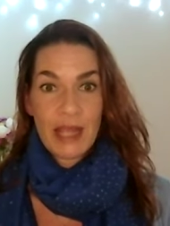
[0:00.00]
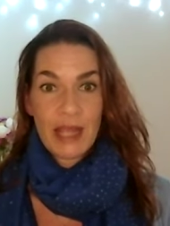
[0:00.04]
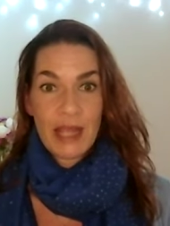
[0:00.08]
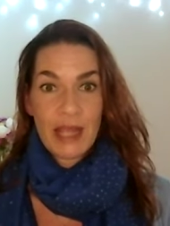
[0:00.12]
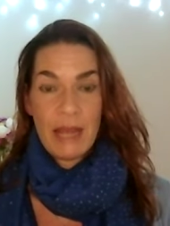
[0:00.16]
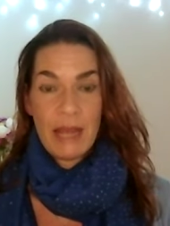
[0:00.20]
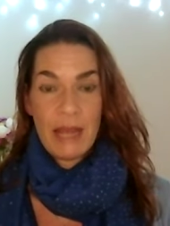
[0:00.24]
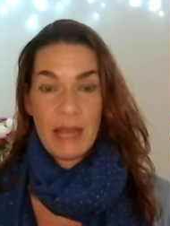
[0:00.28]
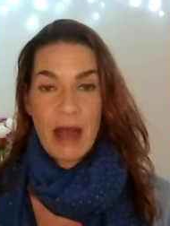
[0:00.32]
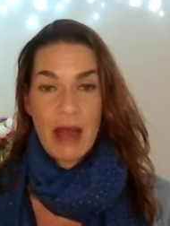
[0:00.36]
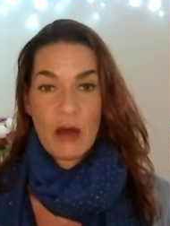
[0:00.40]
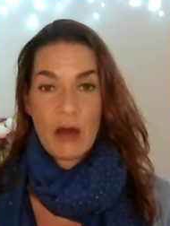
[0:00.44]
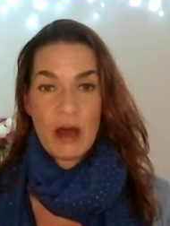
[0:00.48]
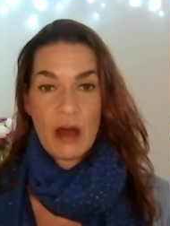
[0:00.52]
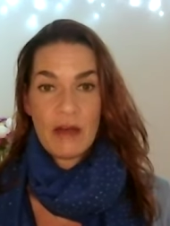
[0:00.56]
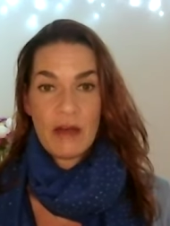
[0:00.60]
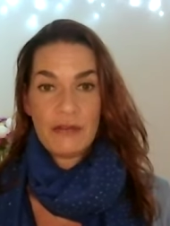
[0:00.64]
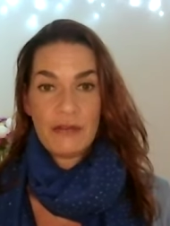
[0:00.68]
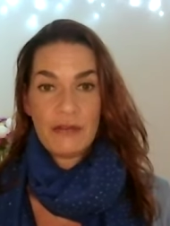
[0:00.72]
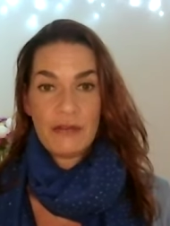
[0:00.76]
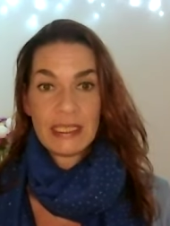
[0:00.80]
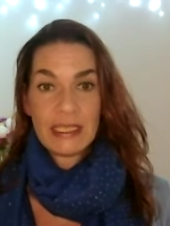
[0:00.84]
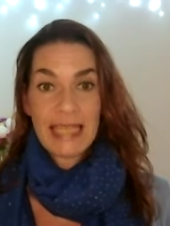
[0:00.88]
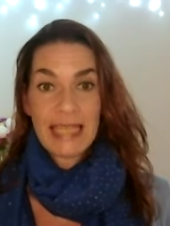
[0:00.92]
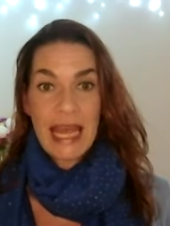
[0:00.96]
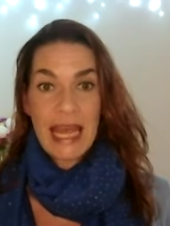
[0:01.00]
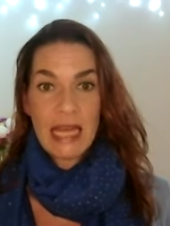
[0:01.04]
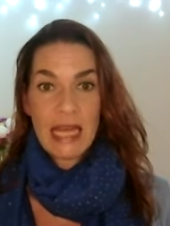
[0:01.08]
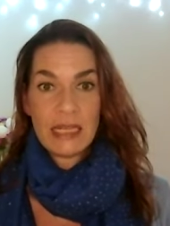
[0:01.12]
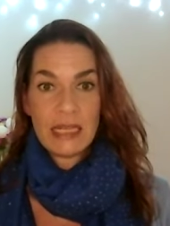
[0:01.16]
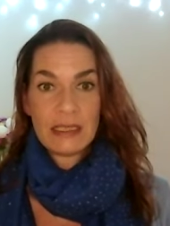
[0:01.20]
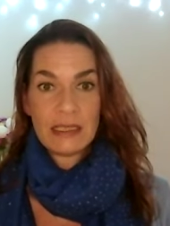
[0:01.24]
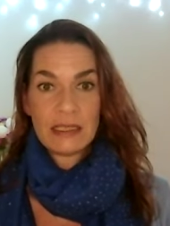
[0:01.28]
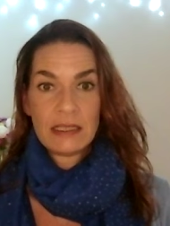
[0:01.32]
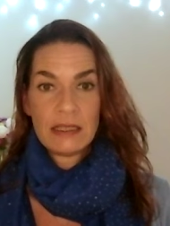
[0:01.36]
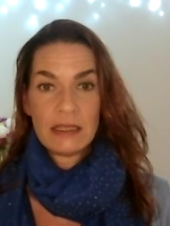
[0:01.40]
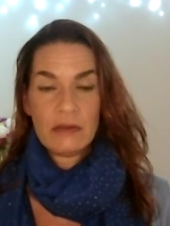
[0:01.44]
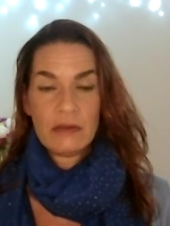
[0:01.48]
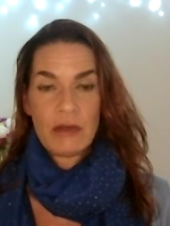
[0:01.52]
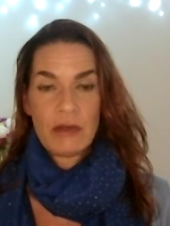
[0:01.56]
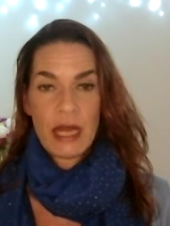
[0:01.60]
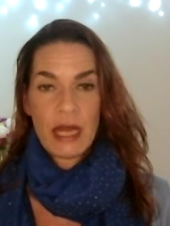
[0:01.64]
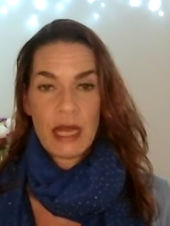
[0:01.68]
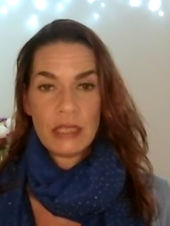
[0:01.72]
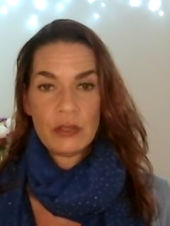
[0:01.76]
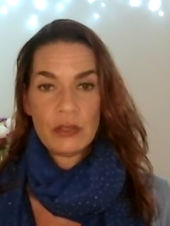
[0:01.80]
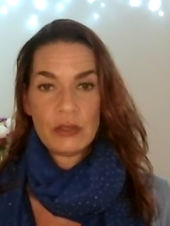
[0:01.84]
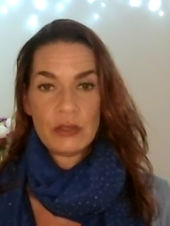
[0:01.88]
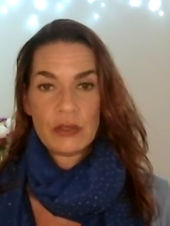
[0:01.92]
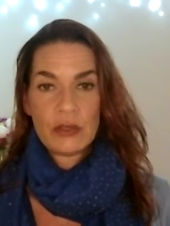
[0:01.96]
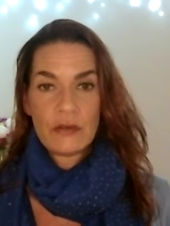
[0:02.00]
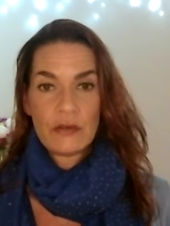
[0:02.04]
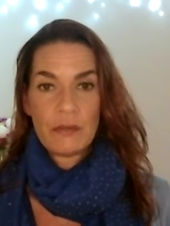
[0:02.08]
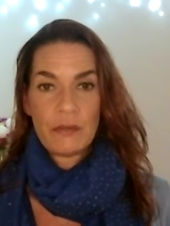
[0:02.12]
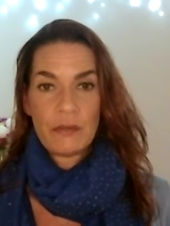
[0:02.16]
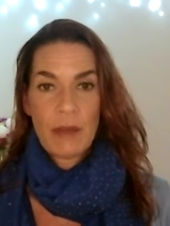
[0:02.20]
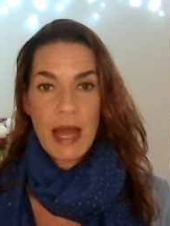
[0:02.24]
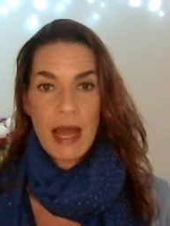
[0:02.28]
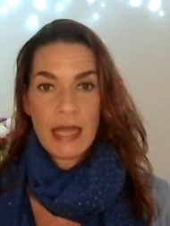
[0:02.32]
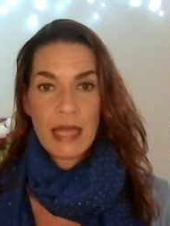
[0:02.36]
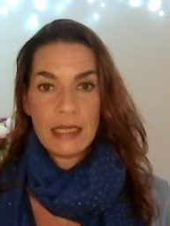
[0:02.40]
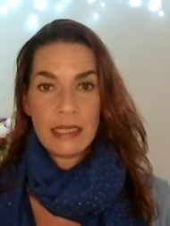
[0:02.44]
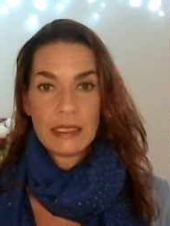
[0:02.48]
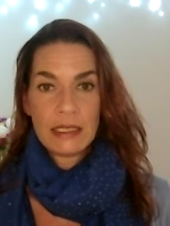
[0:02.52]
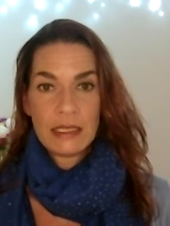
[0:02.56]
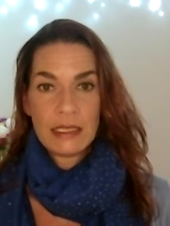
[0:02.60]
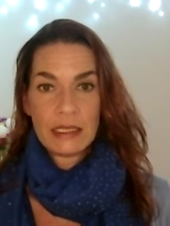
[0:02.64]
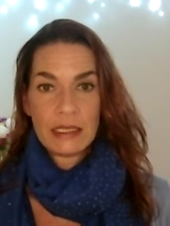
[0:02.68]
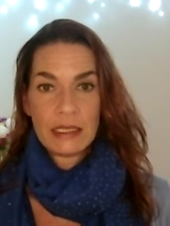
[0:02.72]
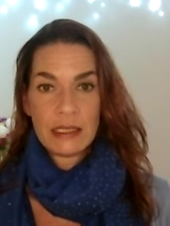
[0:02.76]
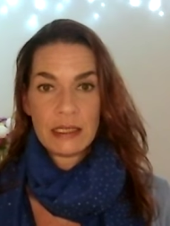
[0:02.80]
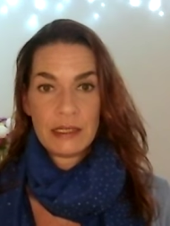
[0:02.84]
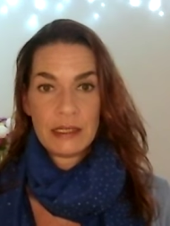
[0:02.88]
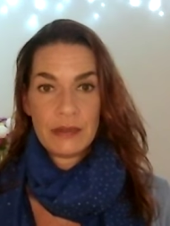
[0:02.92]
Okay, power of intent, right use of mind,